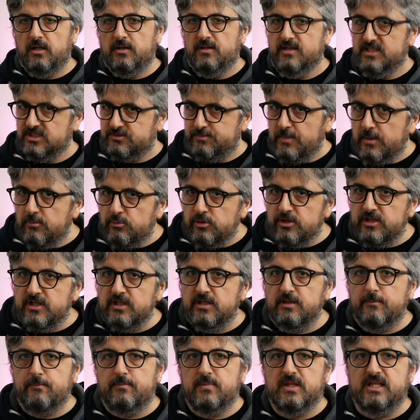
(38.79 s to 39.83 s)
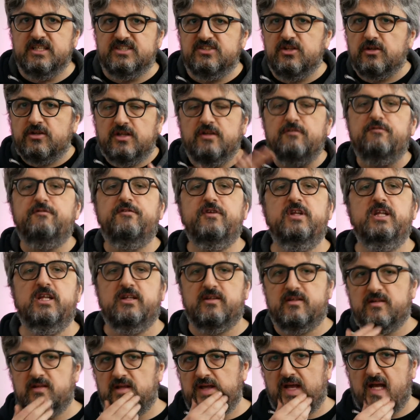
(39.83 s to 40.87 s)
This memory is not
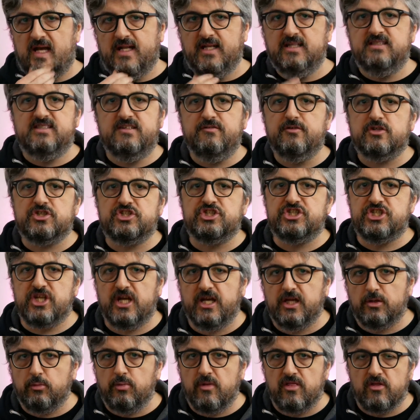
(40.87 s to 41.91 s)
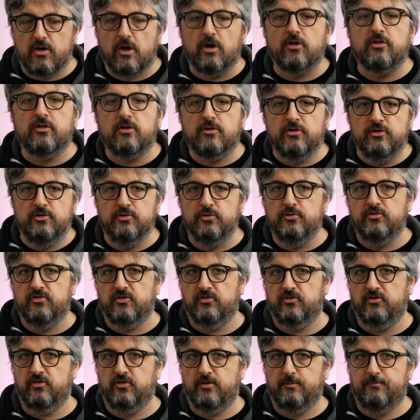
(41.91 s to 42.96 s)
infinite and it's even shared with other
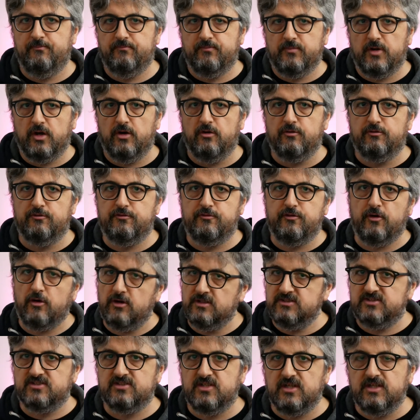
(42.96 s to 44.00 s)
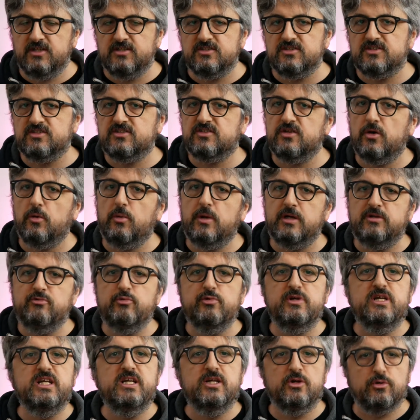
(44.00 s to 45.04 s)
users. For instance, when
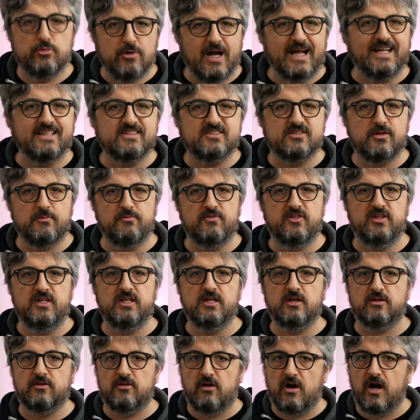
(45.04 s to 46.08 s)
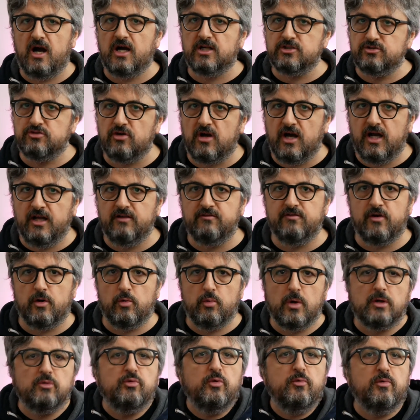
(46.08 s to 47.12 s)
we write something on a hard drive,
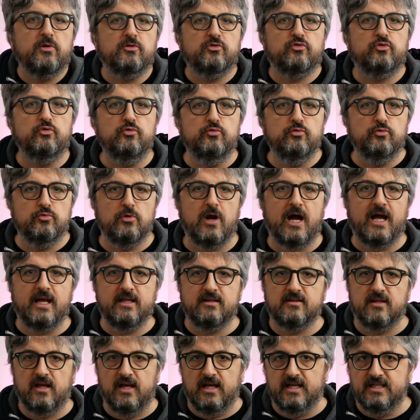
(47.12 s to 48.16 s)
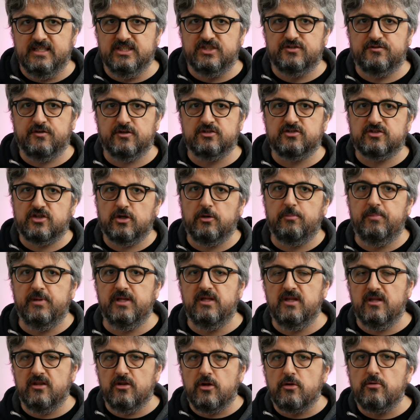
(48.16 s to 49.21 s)
what we want to write is first
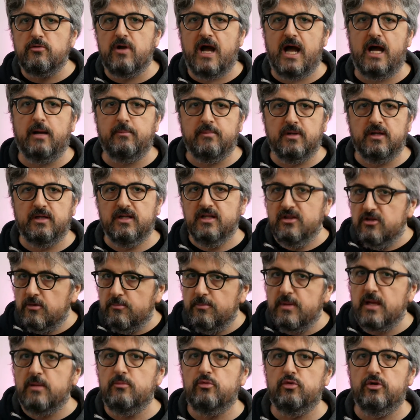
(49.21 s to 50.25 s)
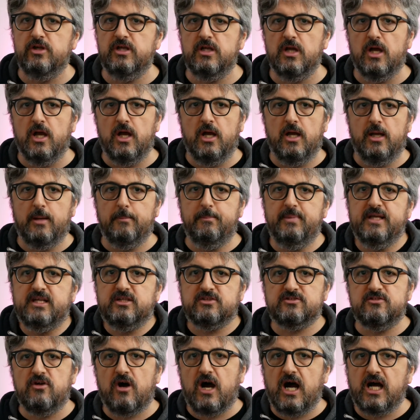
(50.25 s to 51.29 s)
copied in the RAM, in the memory,
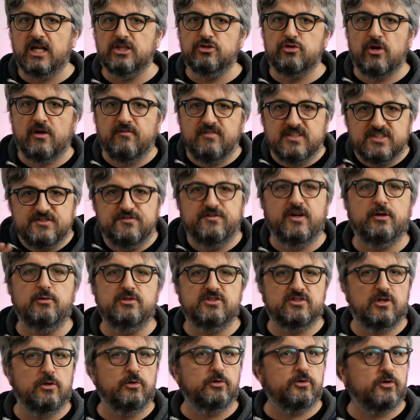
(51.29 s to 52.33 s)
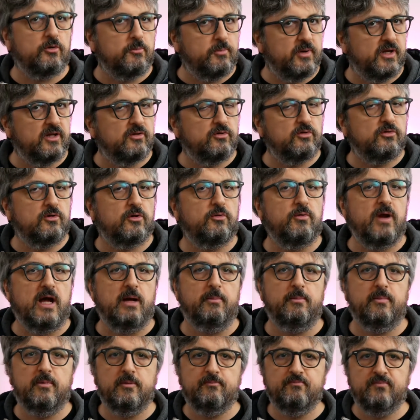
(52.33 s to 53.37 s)
because the hard drive is very slow compared to the
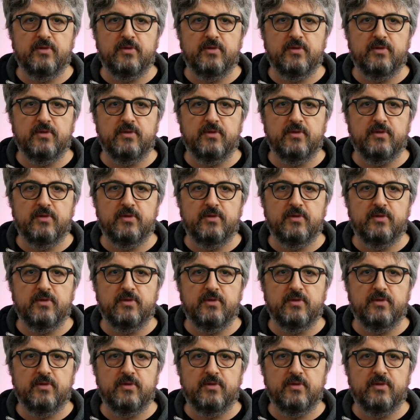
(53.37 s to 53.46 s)
RAM.